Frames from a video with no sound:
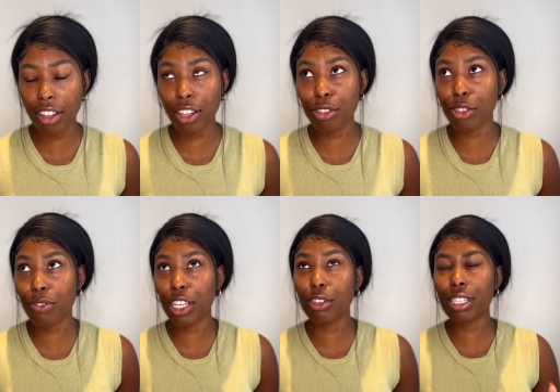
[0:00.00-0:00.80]
other YouTube
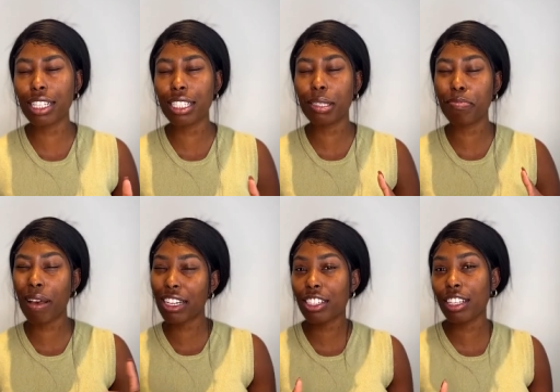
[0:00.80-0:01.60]
videos,
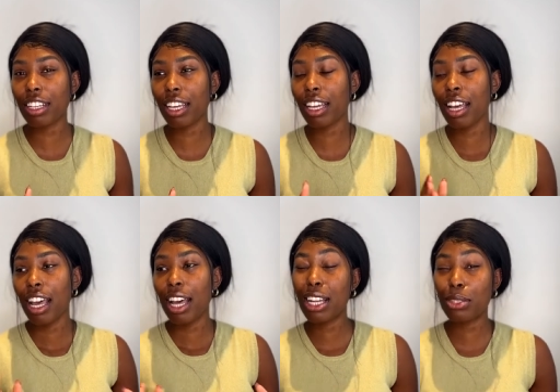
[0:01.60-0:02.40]
especially
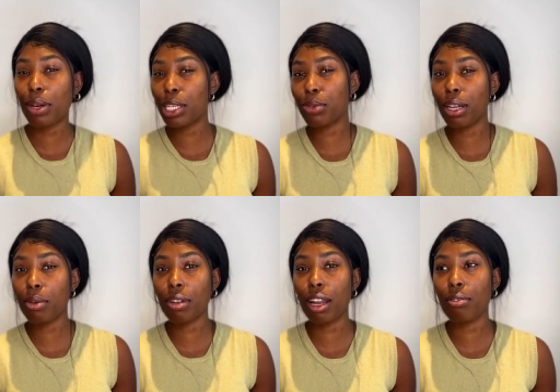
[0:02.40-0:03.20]
in 2020
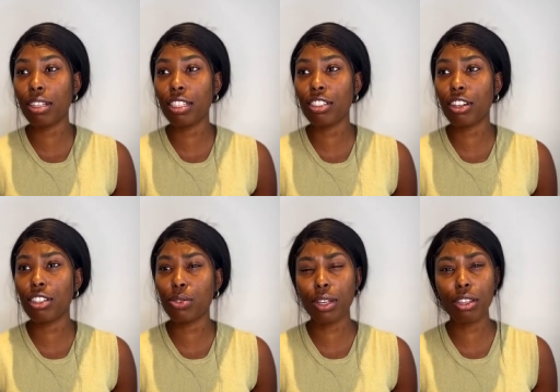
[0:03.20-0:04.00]
when I really
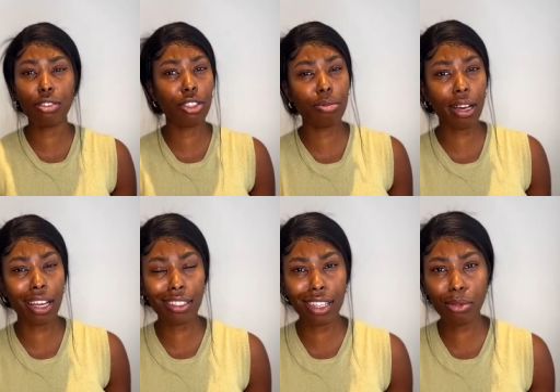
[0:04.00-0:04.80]
started doing YouTube, I
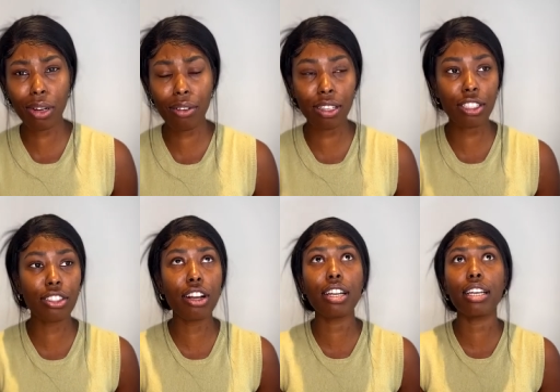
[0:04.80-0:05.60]
guess that's when I really
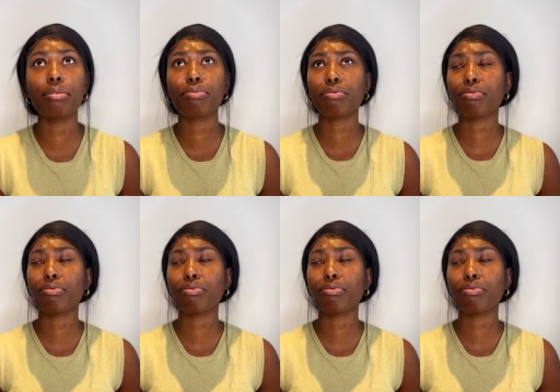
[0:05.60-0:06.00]
started.